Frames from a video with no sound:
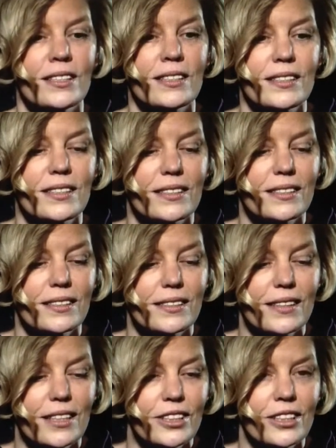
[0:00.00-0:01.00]
is
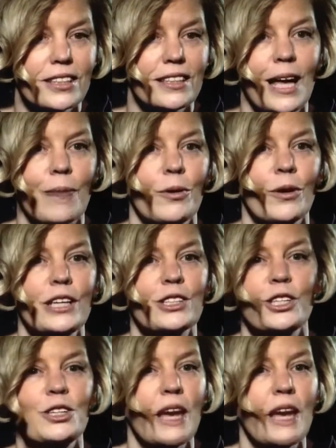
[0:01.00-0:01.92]
such a collaboration.